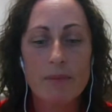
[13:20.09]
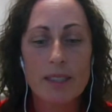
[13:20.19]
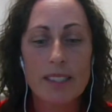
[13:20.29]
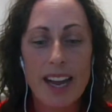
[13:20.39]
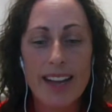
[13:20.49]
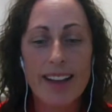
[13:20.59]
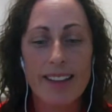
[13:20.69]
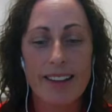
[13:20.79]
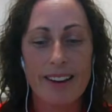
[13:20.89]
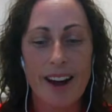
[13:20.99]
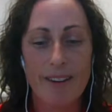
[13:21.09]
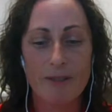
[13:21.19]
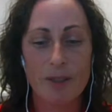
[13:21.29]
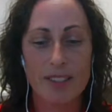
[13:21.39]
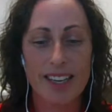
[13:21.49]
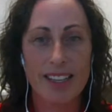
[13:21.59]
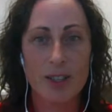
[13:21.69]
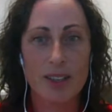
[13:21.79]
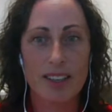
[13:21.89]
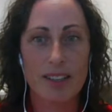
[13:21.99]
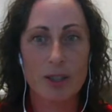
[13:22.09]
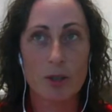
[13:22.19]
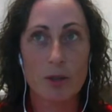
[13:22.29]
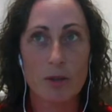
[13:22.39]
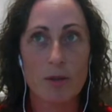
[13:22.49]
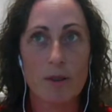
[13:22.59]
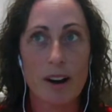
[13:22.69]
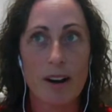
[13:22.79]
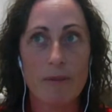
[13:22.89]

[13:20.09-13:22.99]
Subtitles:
taking the conversation to